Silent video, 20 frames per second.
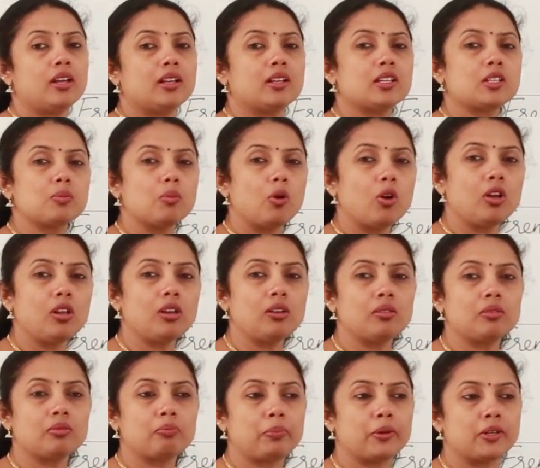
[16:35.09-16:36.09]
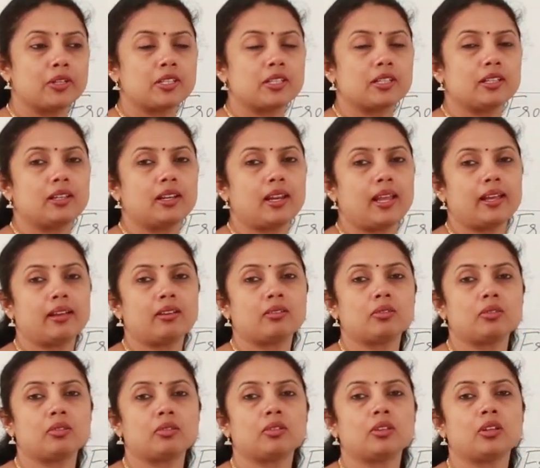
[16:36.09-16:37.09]
a small person like
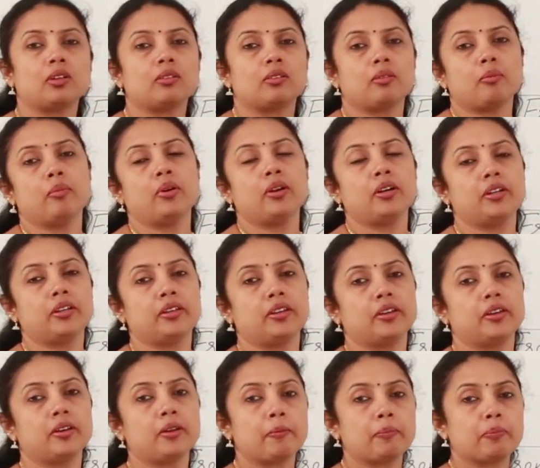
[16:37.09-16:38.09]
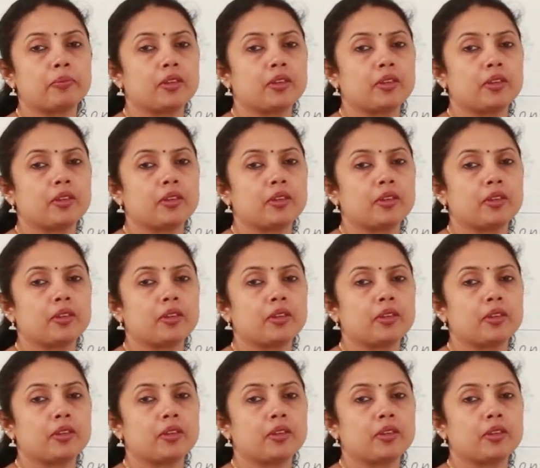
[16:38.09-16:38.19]
um, the murderer